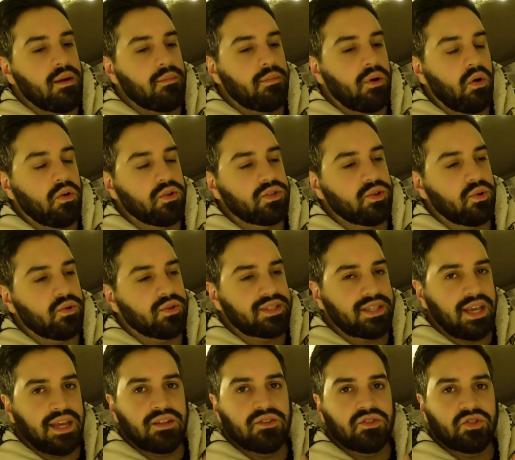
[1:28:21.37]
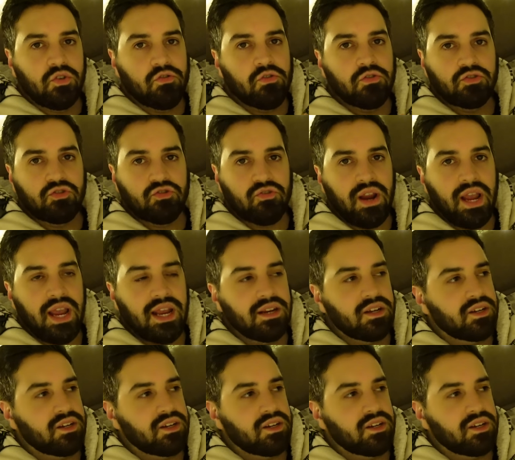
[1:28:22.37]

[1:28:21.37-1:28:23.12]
but also seeing Zoro train,